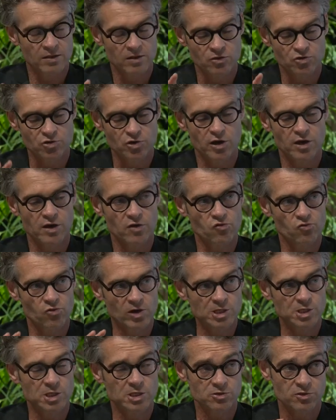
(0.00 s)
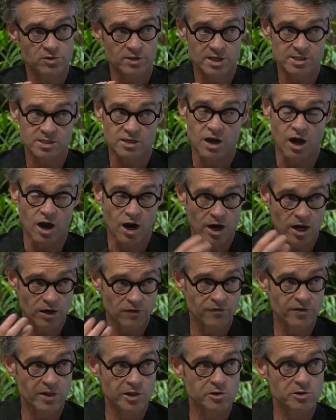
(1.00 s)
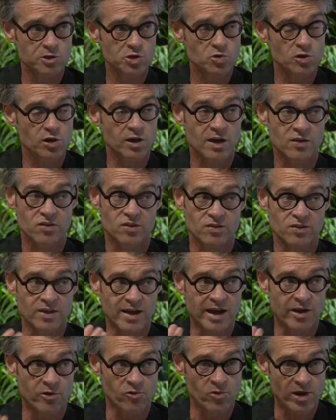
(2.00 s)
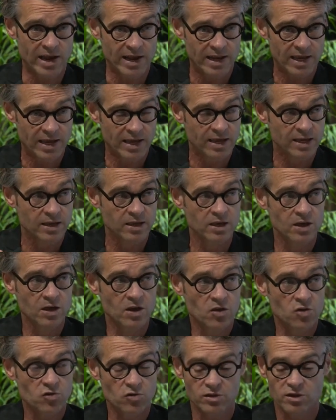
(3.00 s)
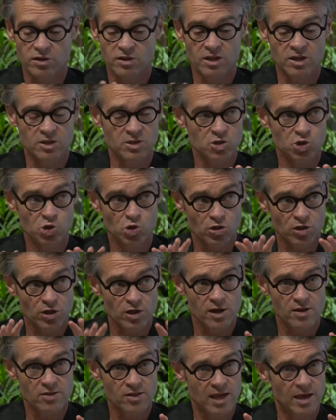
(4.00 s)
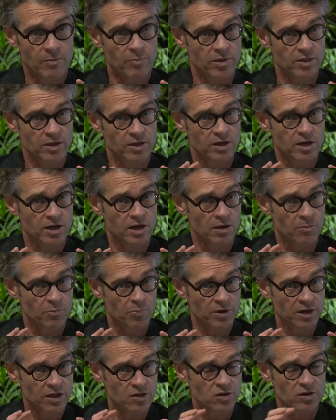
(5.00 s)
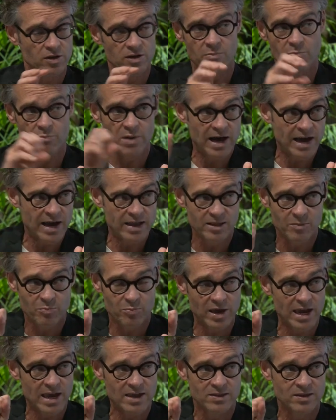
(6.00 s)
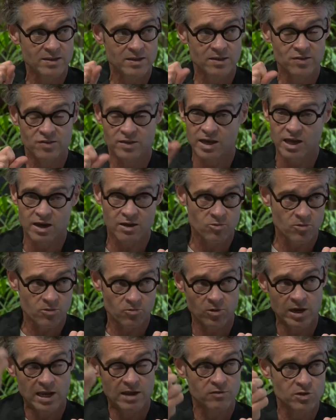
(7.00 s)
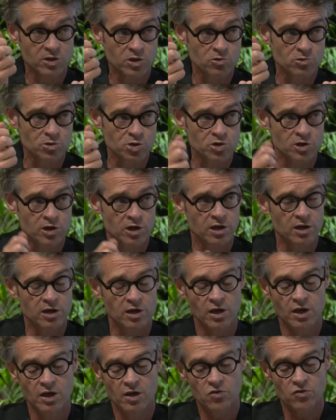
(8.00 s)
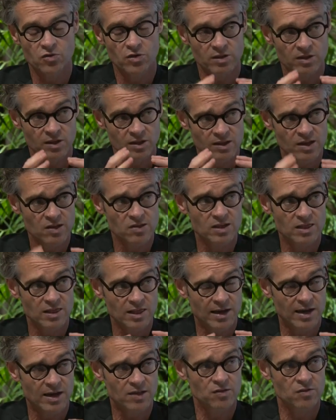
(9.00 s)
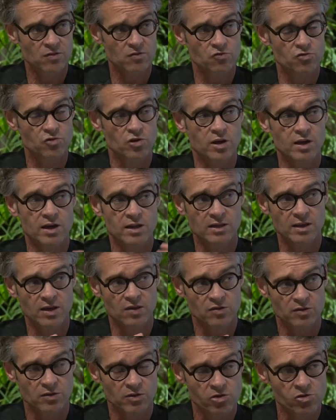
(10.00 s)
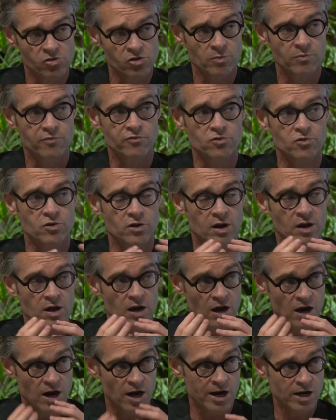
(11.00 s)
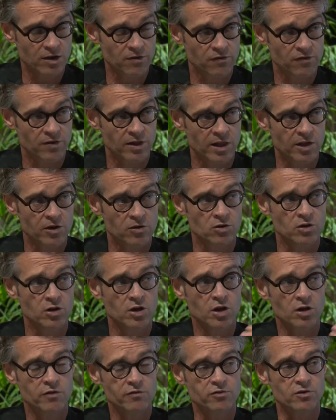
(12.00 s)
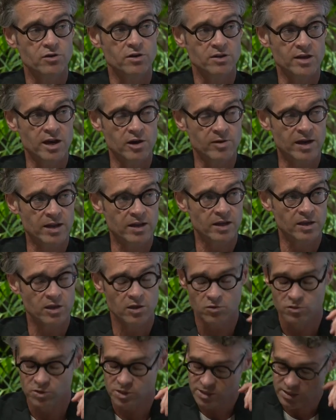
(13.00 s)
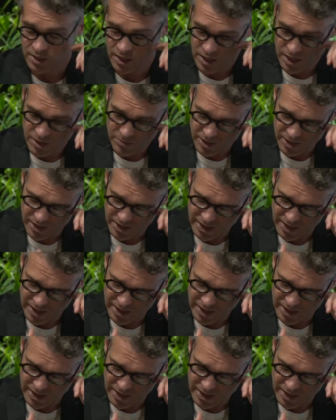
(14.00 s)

the drug is registered as a heart failure drug, as a diuretic. So it should not happen that a company is going to buy the patent and say, we have a new drug. So it is a licensed drug, at least in Europe, for heart failure for a diuretic use. But